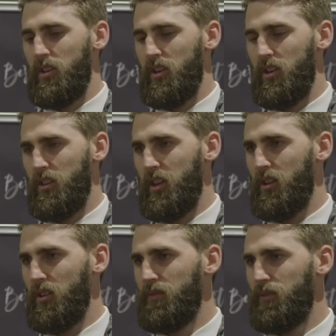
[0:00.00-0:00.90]
you know I think
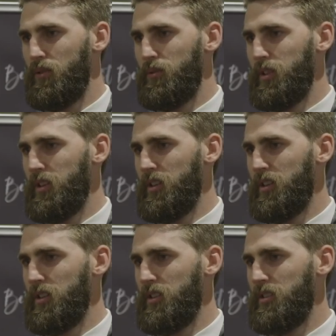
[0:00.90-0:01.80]
going forward,
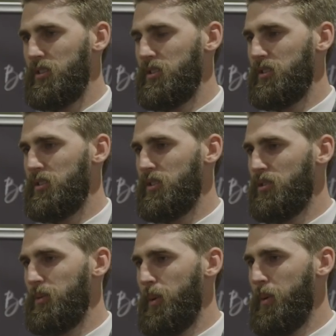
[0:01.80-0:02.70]
we're the
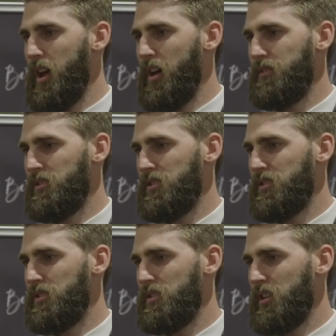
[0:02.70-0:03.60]
group that we have
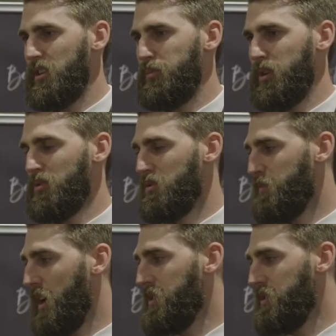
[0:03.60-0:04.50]
is in a pretty good
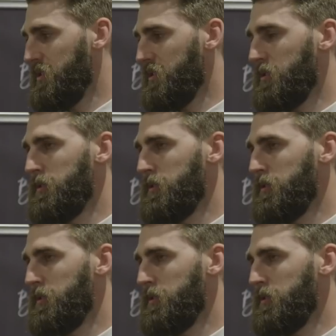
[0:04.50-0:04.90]
space, and